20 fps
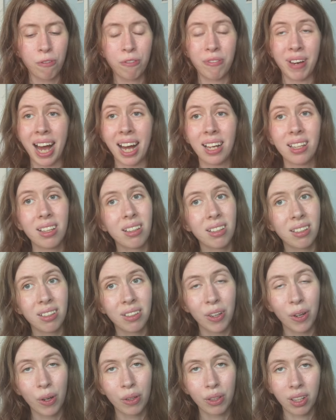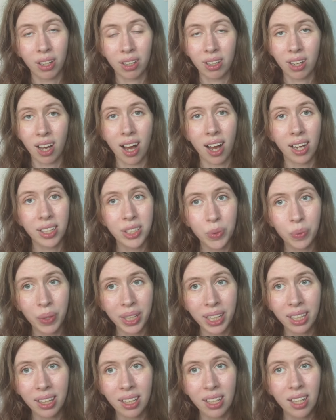fell on her
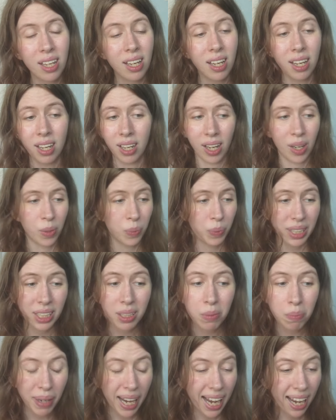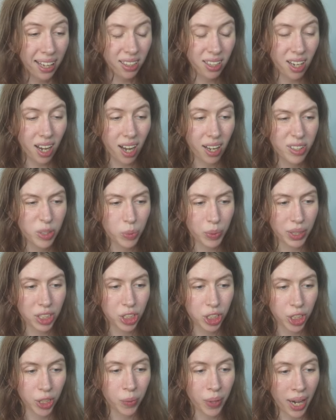cartwheel, a really bad cartwheel
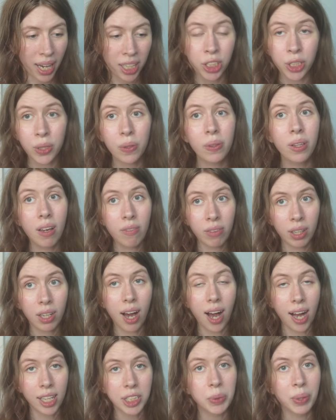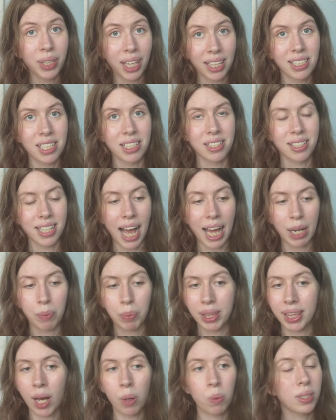too. I do love a cartwheel, as I said,
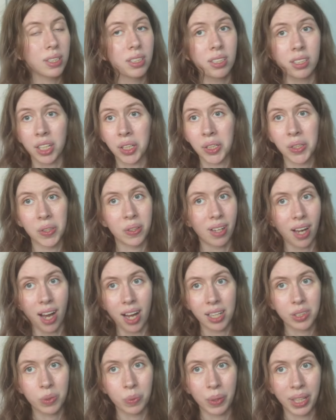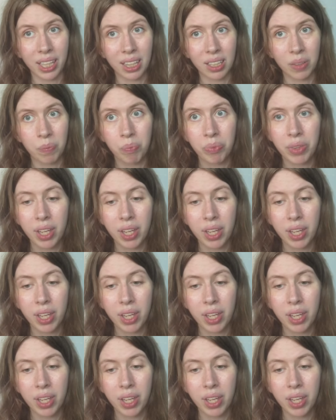but that wasn't a good cartwheel.